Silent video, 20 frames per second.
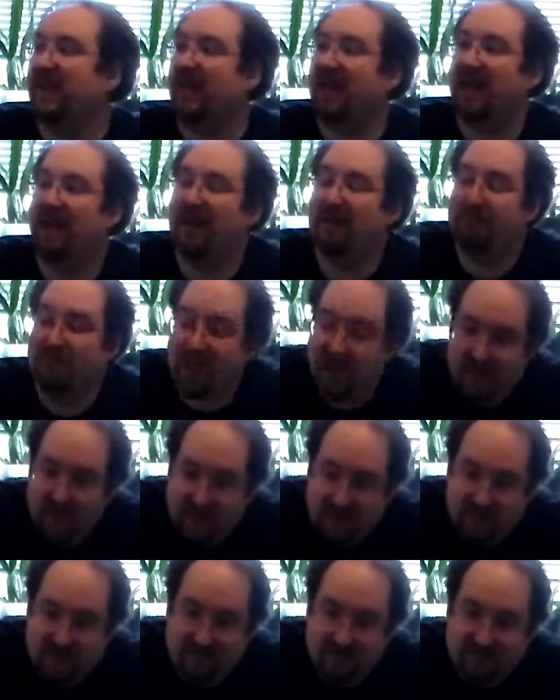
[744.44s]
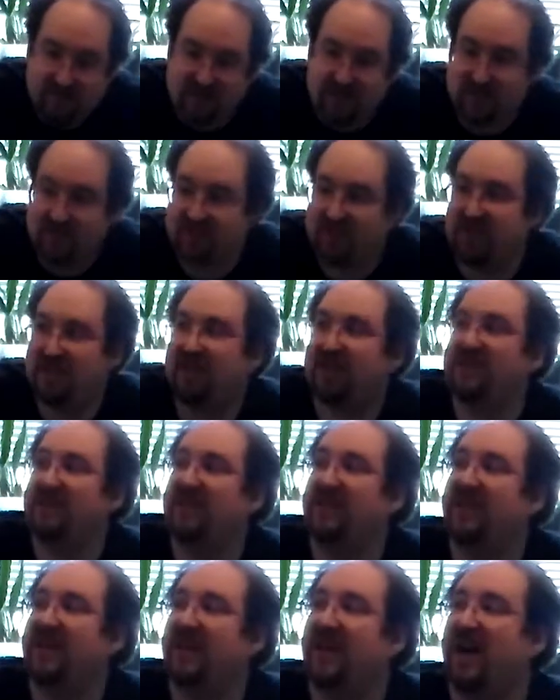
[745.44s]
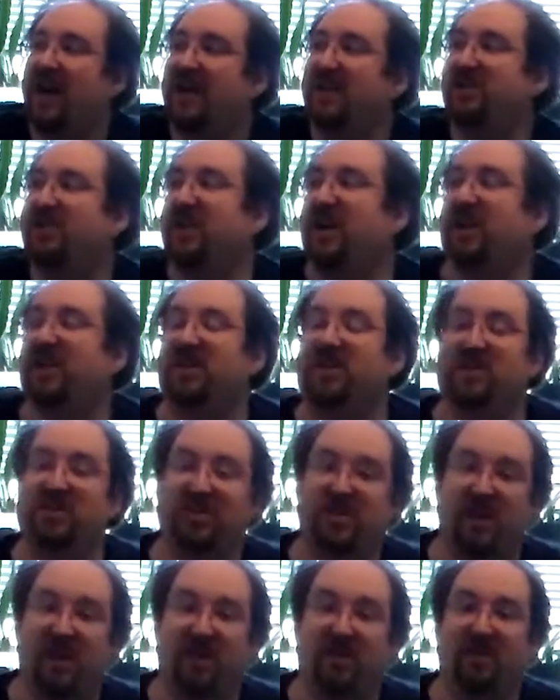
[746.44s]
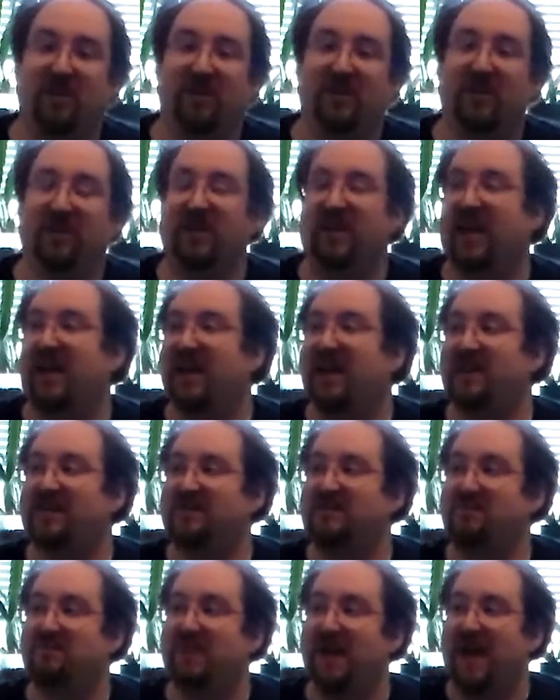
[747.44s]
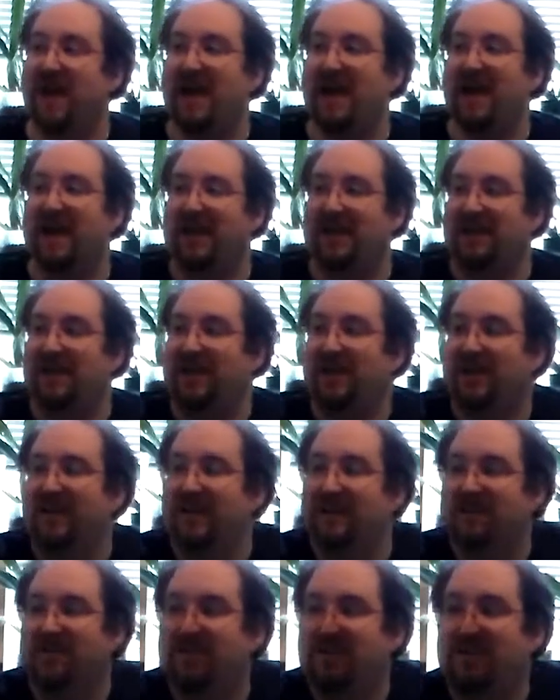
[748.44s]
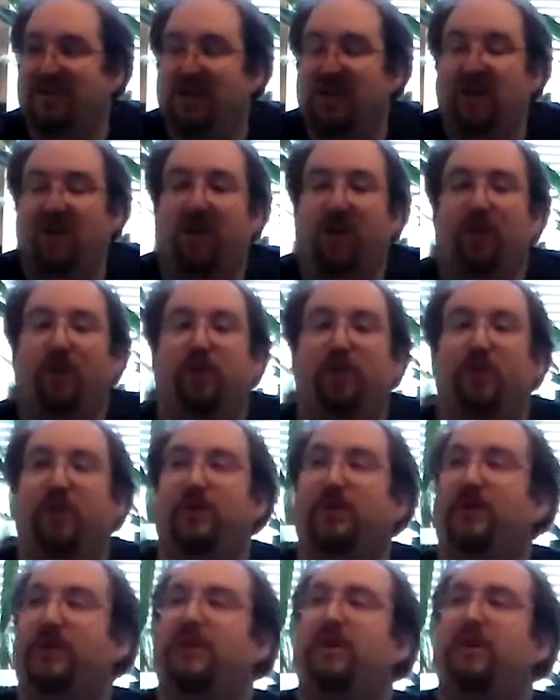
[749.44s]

I was suggested that I challenge Aaron and the guys back. So